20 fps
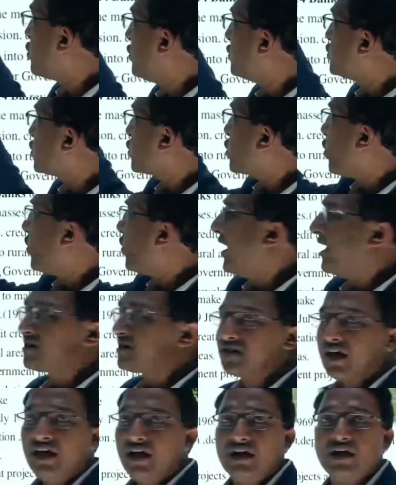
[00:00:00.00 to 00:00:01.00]
is also called
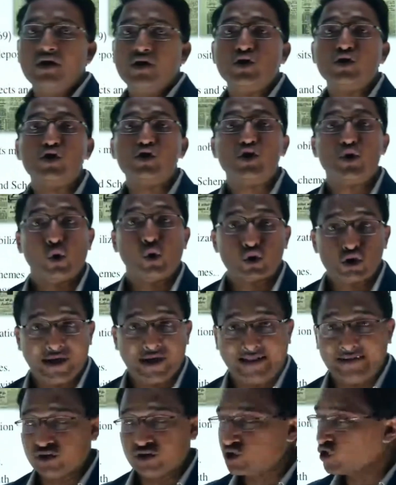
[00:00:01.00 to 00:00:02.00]
as the
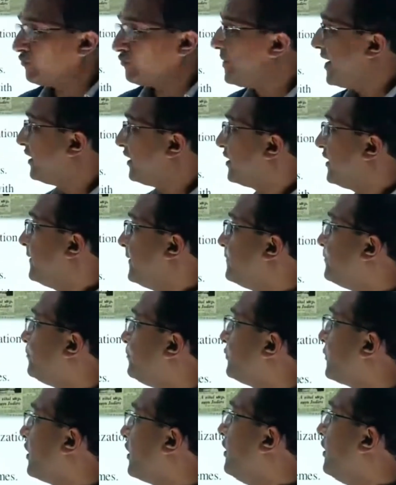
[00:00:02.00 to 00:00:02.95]
socialization of banking.